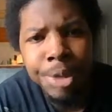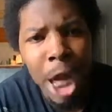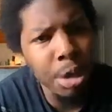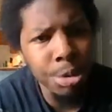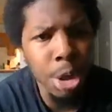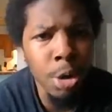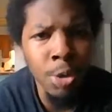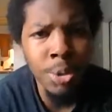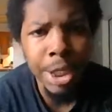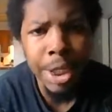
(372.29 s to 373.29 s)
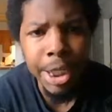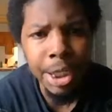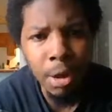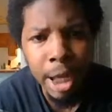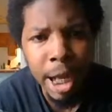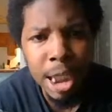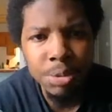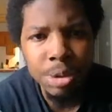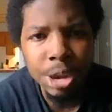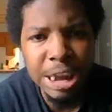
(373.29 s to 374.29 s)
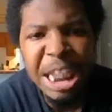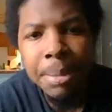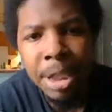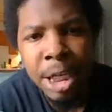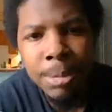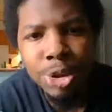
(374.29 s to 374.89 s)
I don't know, y'all guys were teaming up,